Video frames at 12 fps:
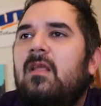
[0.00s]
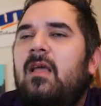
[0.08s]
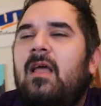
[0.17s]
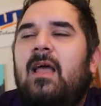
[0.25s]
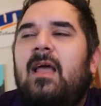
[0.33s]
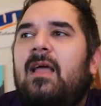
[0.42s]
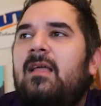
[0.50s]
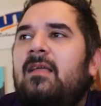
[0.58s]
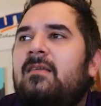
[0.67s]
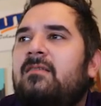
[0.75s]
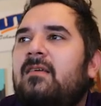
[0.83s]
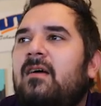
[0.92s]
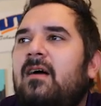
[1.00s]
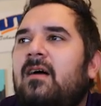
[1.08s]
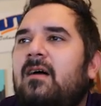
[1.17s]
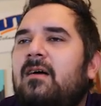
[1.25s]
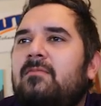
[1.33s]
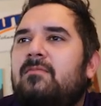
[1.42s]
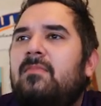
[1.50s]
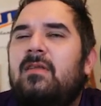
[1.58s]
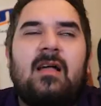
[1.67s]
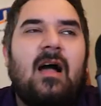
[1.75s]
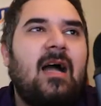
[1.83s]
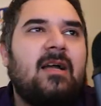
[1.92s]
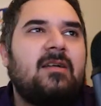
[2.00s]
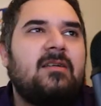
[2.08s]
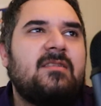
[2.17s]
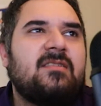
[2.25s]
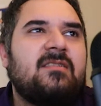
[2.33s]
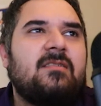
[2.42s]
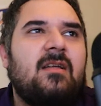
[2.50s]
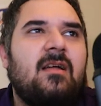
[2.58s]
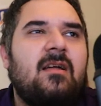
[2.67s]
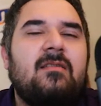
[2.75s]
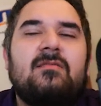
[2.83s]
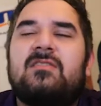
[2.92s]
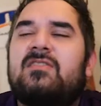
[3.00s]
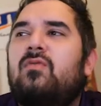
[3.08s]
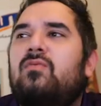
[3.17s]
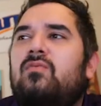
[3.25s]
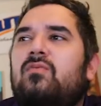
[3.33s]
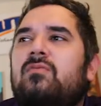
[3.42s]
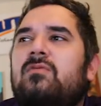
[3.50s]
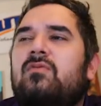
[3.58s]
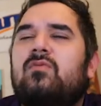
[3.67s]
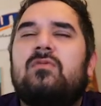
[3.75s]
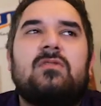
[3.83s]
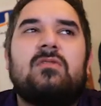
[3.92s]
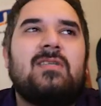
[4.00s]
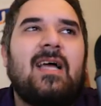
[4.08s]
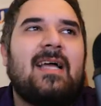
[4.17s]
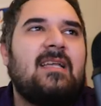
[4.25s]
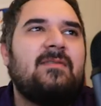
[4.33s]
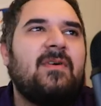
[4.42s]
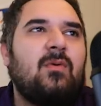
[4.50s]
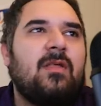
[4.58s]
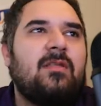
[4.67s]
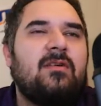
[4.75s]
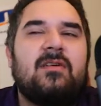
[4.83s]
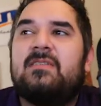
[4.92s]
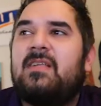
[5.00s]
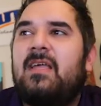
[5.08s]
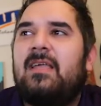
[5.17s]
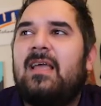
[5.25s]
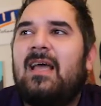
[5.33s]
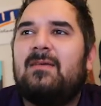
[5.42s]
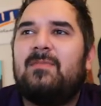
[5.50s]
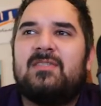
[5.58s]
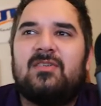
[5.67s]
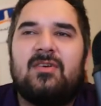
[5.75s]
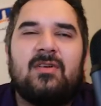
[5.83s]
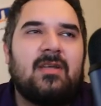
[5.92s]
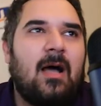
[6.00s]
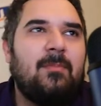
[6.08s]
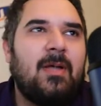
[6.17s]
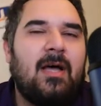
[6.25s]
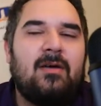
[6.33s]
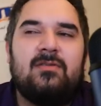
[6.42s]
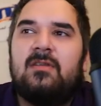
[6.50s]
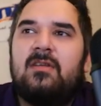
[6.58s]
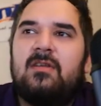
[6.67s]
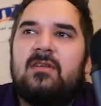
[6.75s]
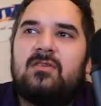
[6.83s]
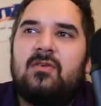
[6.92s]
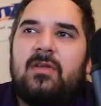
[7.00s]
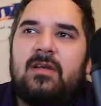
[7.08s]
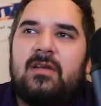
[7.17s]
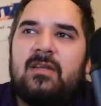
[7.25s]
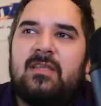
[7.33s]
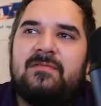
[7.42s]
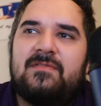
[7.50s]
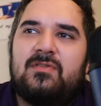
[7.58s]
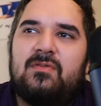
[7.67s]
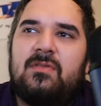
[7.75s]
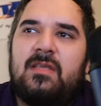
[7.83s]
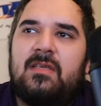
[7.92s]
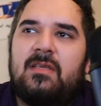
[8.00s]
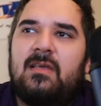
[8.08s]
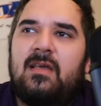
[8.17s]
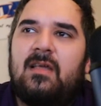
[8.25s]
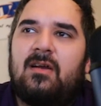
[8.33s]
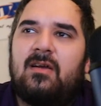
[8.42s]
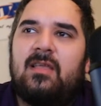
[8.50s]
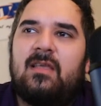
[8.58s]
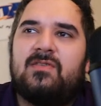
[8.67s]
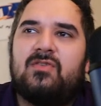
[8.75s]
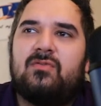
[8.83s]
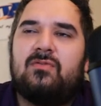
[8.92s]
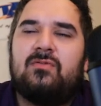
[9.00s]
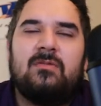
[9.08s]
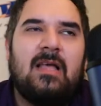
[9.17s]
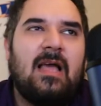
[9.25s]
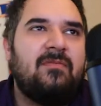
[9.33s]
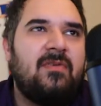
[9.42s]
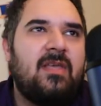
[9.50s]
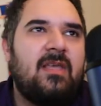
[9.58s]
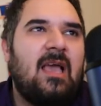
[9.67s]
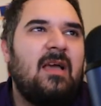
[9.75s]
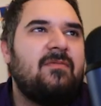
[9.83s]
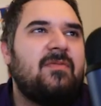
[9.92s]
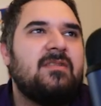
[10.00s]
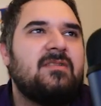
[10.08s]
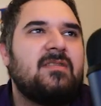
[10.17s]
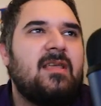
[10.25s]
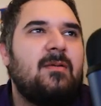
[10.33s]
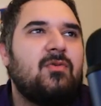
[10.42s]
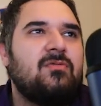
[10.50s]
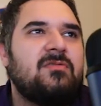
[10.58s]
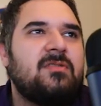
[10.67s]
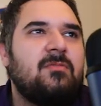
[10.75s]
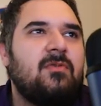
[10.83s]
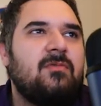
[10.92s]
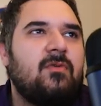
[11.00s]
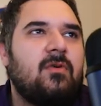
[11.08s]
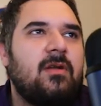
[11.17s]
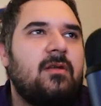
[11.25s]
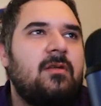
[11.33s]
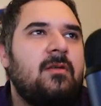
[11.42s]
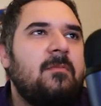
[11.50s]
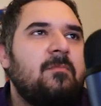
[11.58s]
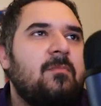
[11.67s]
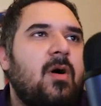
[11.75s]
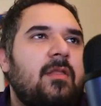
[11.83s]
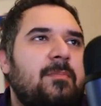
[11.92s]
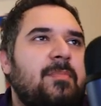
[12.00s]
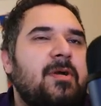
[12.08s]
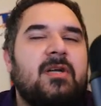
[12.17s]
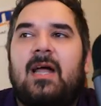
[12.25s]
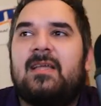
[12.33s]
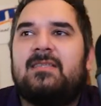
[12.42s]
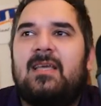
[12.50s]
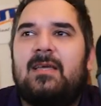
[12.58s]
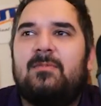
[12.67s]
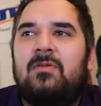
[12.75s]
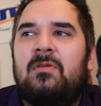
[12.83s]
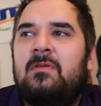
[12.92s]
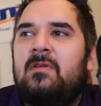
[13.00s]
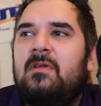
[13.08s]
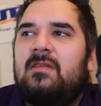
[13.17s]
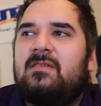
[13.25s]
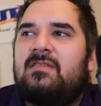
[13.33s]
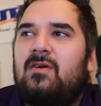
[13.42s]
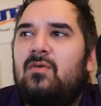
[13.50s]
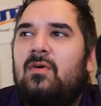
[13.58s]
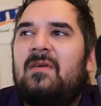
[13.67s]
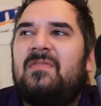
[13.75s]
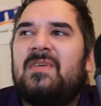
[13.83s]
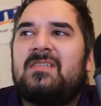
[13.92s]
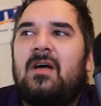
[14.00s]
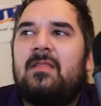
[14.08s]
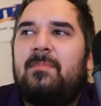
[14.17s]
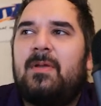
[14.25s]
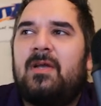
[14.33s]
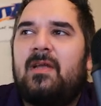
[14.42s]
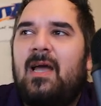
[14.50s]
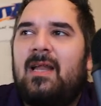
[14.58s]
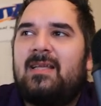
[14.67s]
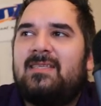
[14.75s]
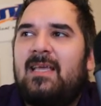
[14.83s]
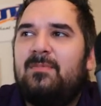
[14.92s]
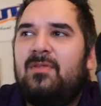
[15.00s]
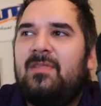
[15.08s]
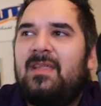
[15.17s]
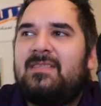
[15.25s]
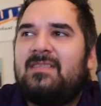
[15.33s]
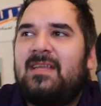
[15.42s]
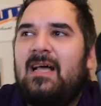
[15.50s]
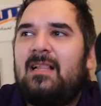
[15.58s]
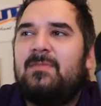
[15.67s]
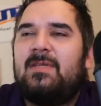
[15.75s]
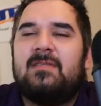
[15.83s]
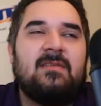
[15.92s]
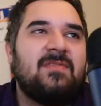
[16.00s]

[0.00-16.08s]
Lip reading: And iron is so to identify whether it's a element or a compound. So here it gives you it already gives you Fe. Fe is the chemical symbol for it on the periodic table. So if it's on the periodic table, then it's an element.